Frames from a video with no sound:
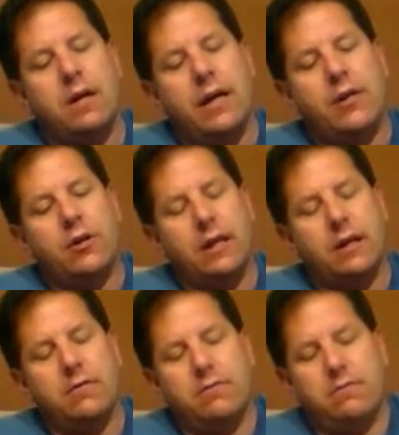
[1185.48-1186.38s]
I took
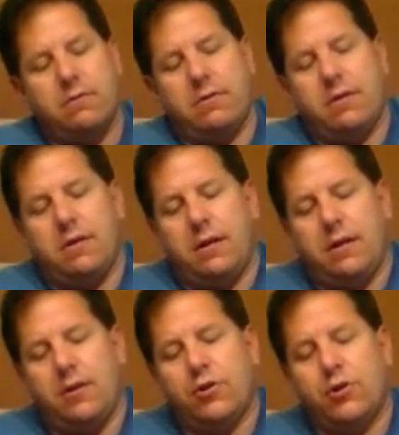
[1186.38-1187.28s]
out.
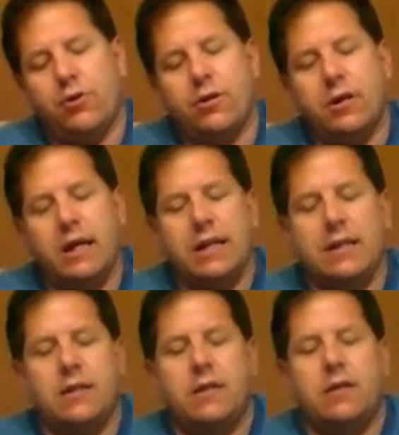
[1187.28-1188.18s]
I'll show you
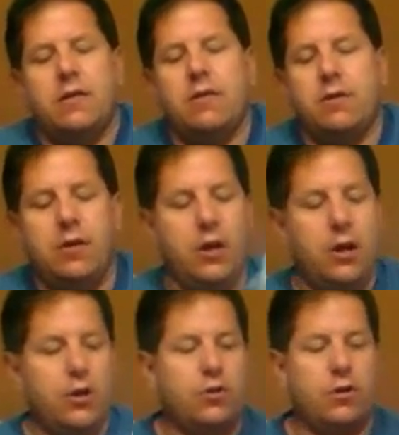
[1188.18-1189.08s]
guys.
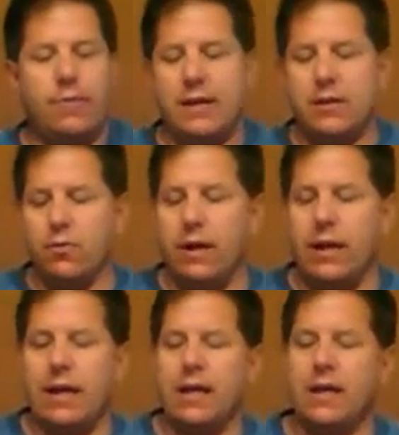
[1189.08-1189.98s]
So the best way
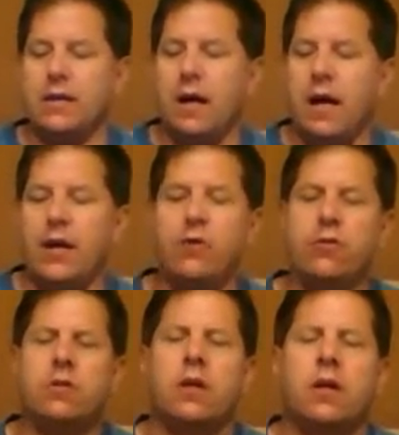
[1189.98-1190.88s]
is I
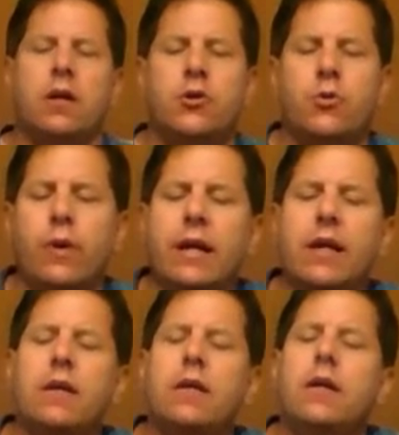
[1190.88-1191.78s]
used a
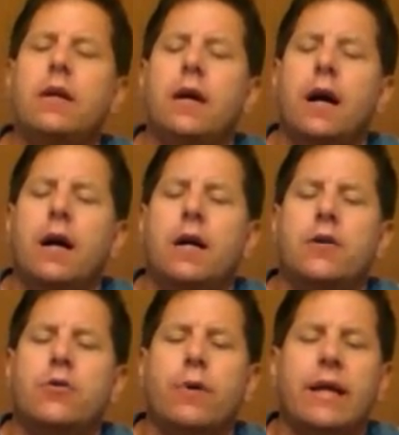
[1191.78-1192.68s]
20
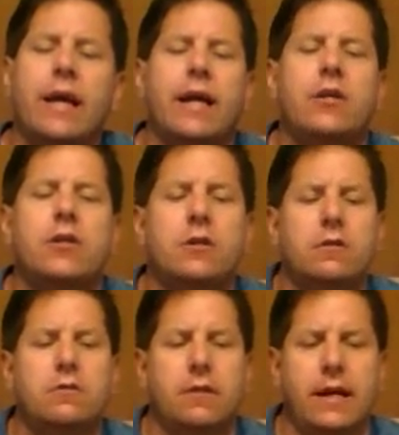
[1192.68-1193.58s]
gauge,
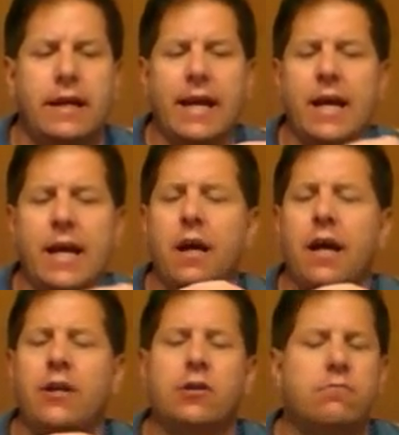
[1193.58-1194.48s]
and again
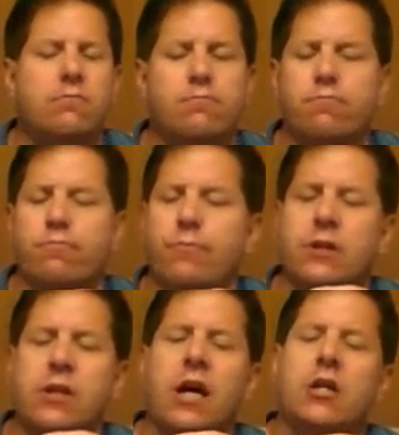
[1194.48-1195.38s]
I just
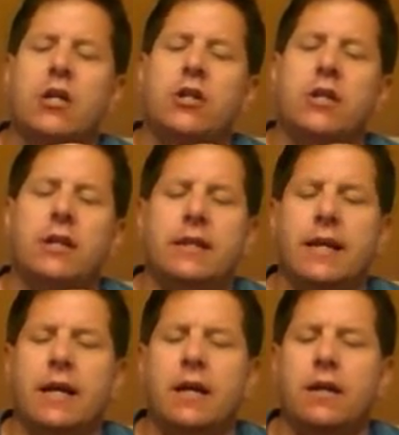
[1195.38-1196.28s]
massaged it
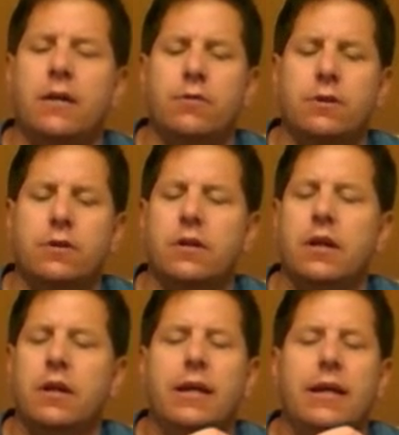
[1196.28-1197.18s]
until
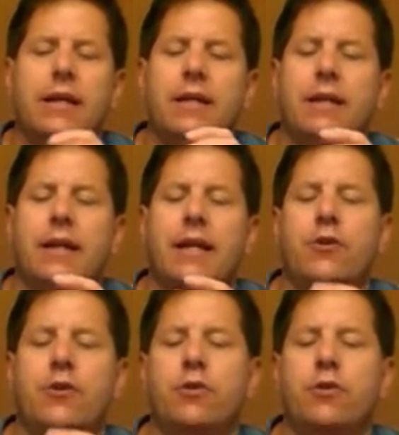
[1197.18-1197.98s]
I can